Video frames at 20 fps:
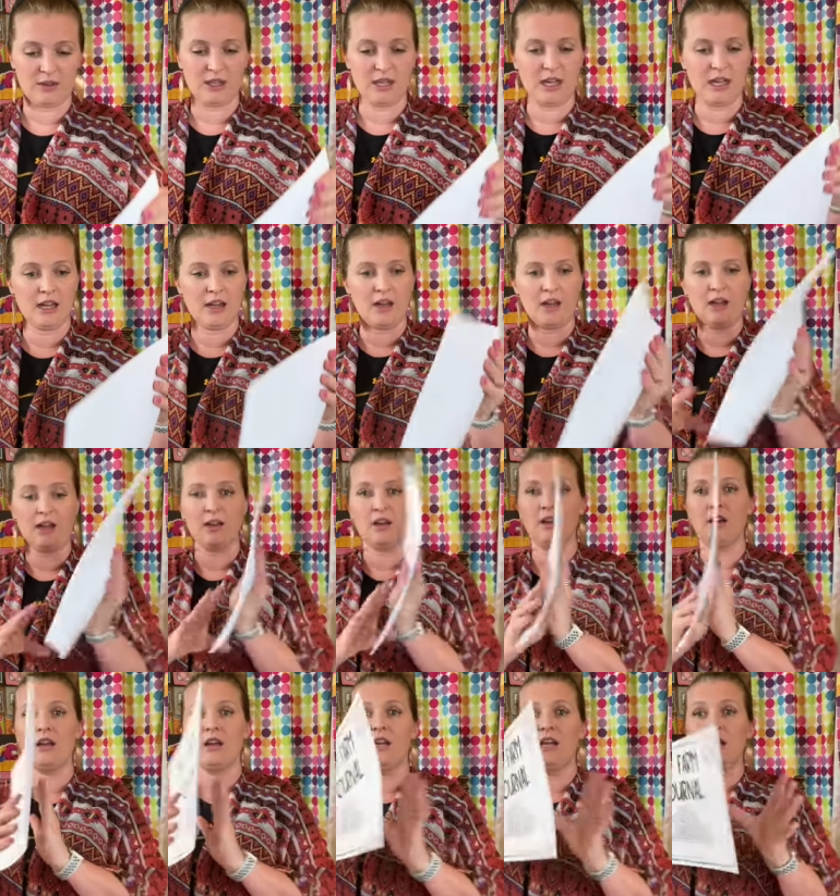
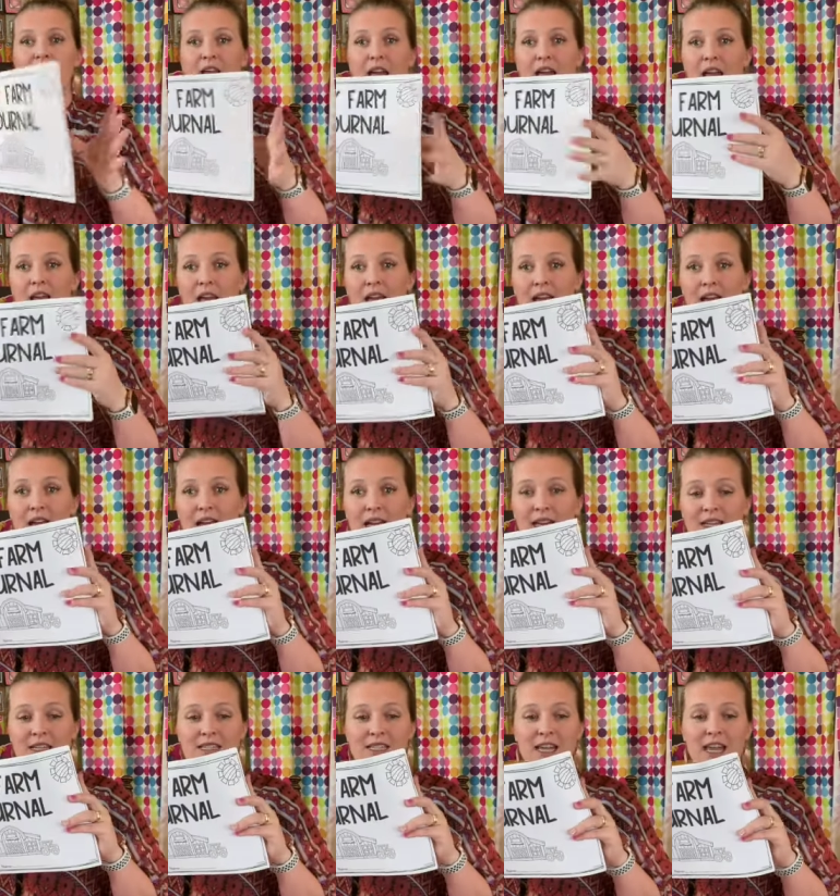There
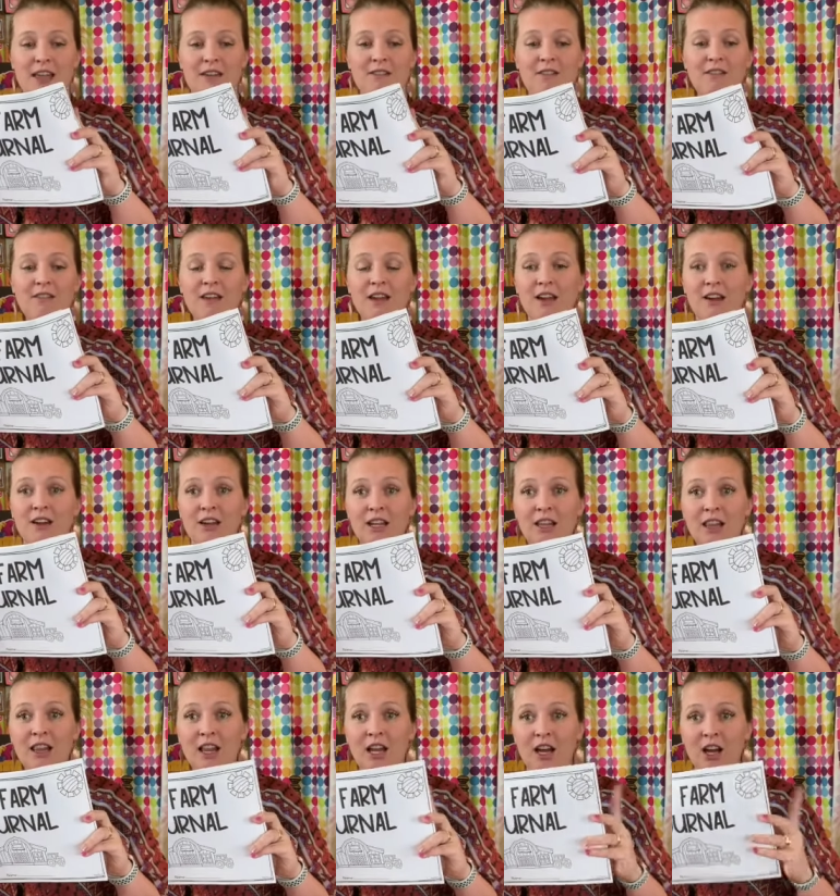is a very
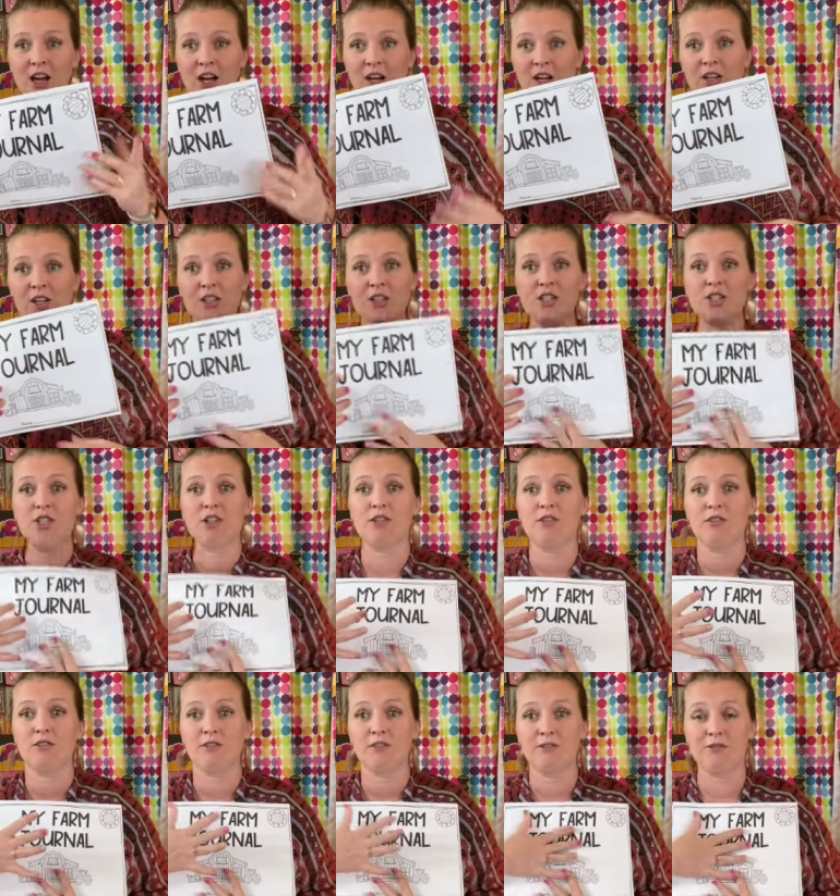large
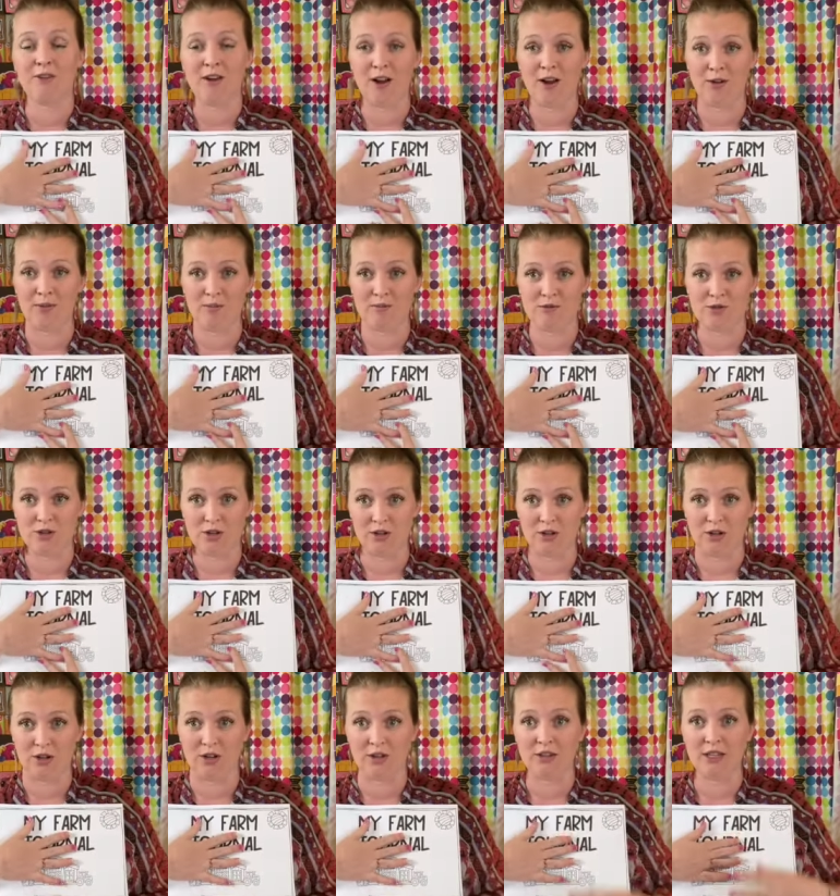farm
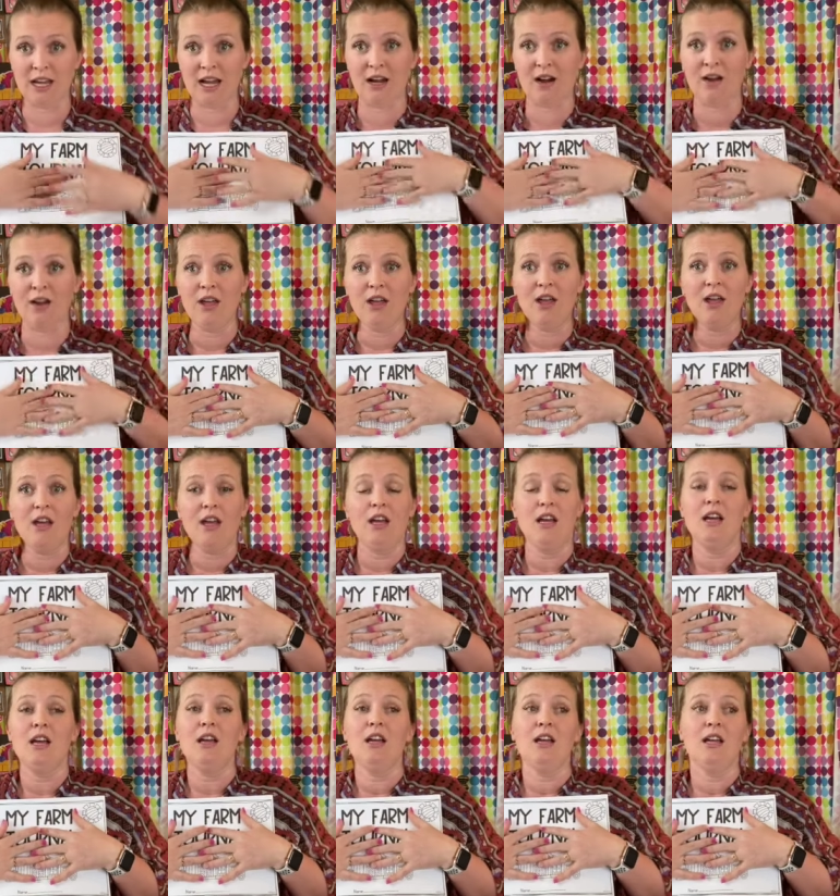journal. Now,
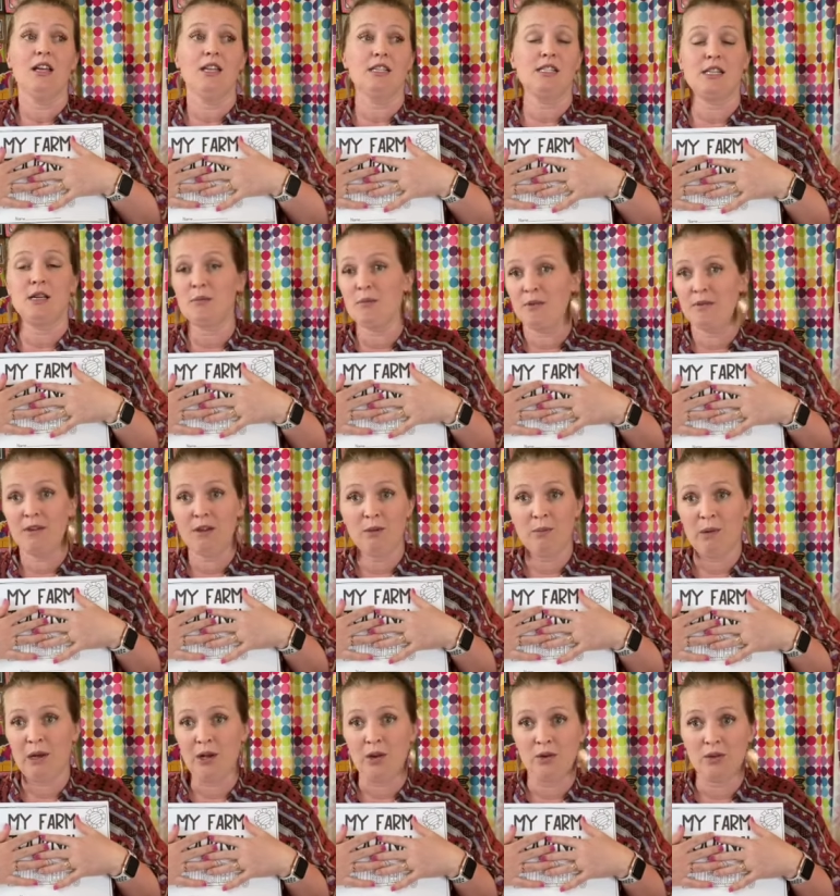some of you
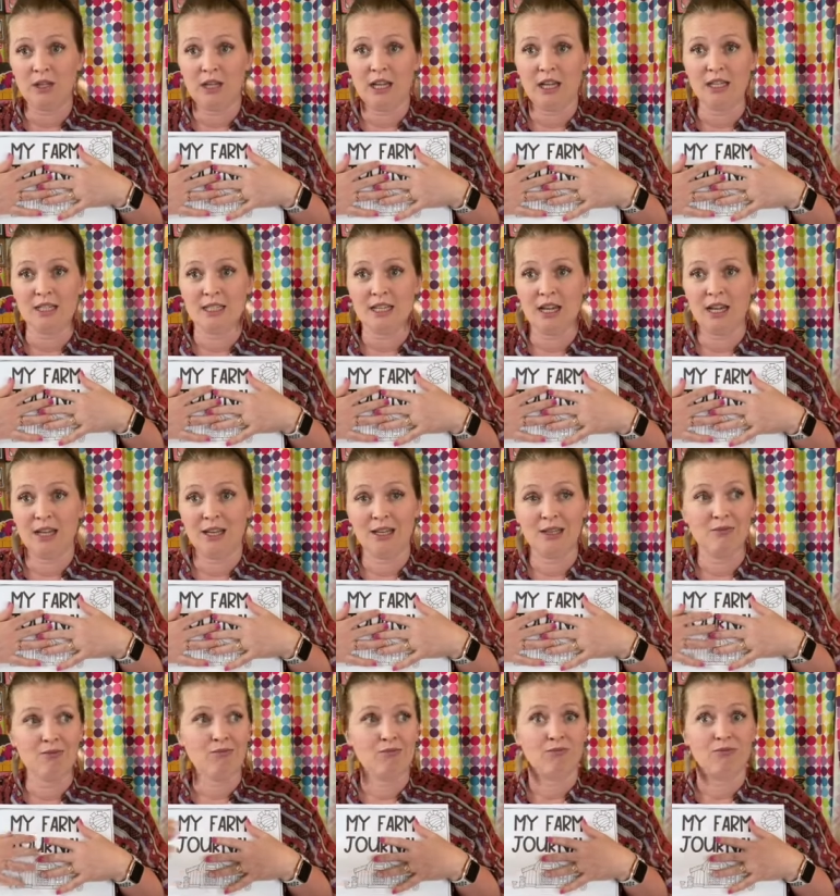might only get
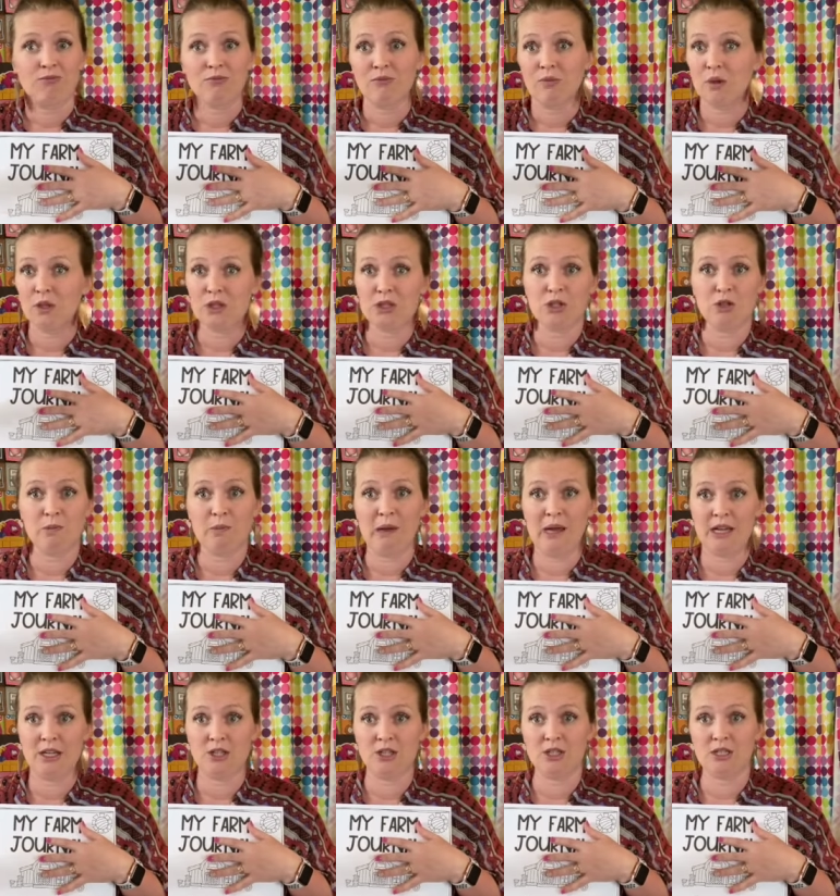done with 2
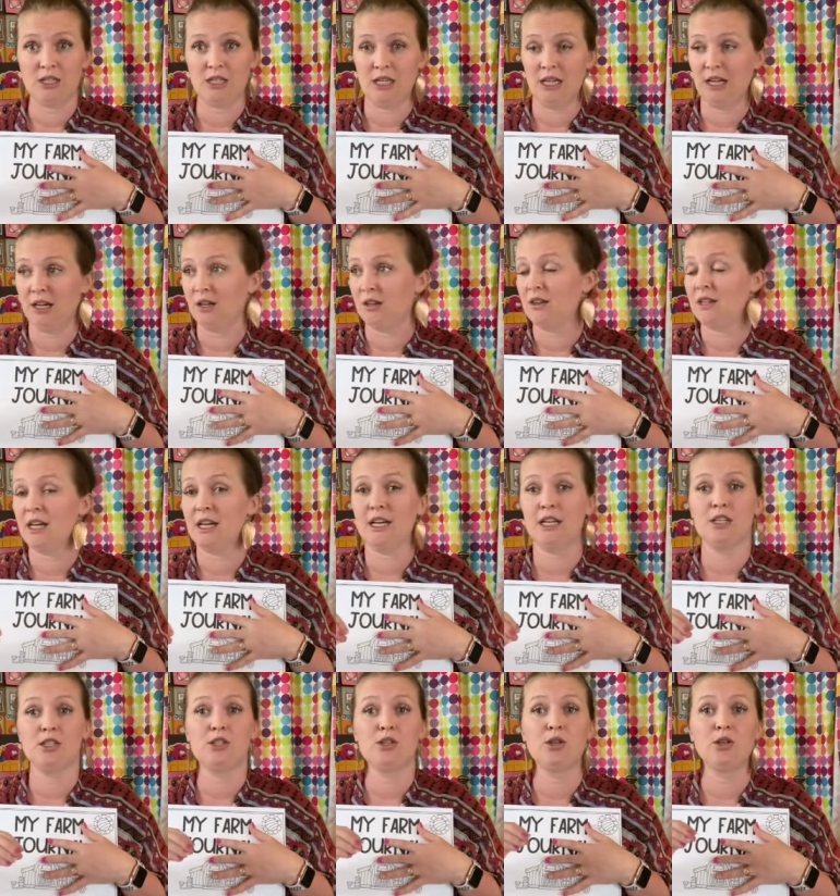pages in here. That
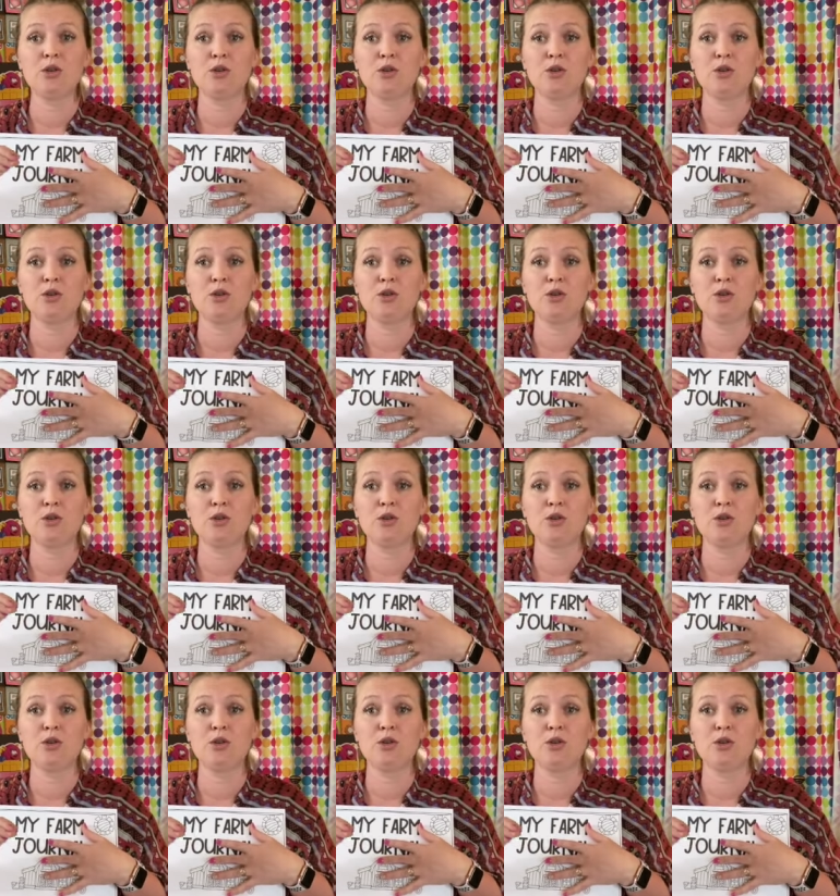is